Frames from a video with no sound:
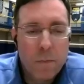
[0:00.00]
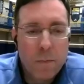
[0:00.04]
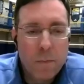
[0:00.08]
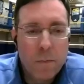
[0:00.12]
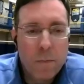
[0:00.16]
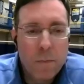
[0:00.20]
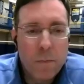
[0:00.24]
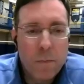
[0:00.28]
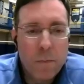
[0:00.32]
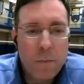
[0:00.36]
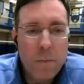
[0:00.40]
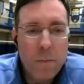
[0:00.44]

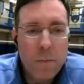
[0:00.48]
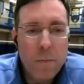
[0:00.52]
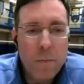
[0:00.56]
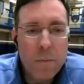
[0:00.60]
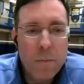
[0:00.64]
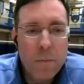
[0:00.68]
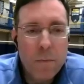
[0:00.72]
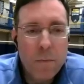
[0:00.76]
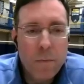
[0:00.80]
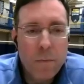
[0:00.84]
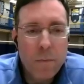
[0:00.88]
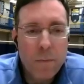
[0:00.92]

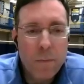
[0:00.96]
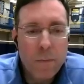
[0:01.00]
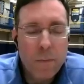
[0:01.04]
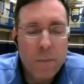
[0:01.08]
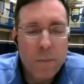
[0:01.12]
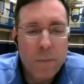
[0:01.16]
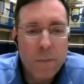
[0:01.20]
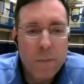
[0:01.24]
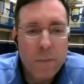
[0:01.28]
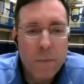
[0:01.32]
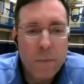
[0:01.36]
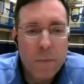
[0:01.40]

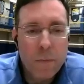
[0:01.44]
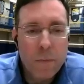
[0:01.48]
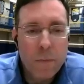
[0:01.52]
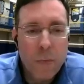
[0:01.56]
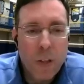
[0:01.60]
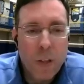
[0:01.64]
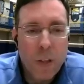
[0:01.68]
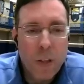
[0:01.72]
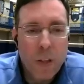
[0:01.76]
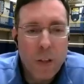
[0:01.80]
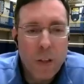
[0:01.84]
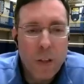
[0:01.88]

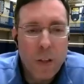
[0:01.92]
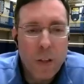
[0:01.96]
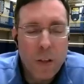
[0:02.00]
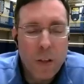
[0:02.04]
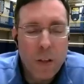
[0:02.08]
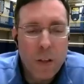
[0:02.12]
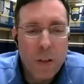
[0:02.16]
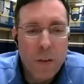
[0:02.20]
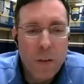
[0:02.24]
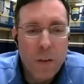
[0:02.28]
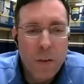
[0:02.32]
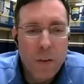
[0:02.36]

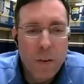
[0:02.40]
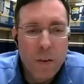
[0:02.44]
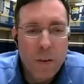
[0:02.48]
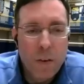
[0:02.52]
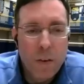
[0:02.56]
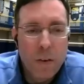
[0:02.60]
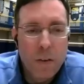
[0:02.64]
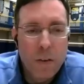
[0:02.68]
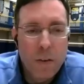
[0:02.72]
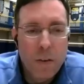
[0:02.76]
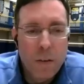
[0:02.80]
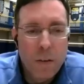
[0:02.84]

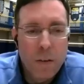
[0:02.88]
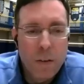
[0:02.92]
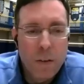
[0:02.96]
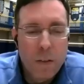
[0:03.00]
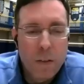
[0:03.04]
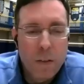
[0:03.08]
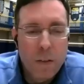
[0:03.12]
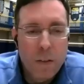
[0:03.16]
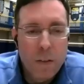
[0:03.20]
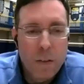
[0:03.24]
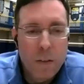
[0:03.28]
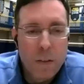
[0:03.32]

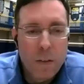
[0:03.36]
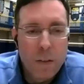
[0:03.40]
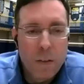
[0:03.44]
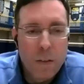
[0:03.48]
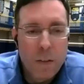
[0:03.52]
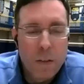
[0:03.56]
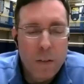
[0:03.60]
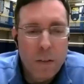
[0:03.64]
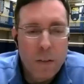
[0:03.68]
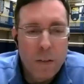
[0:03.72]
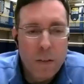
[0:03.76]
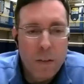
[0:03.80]

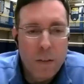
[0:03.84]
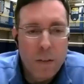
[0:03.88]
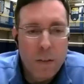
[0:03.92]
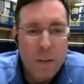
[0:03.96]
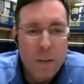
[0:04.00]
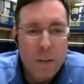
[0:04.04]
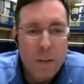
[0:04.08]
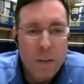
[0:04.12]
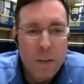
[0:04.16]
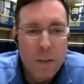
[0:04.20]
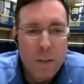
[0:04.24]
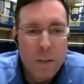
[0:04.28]

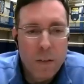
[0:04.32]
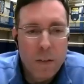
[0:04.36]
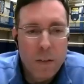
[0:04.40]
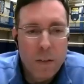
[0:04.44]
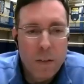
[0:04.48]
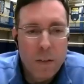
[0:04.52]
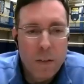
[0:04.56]
This person isn't speaking.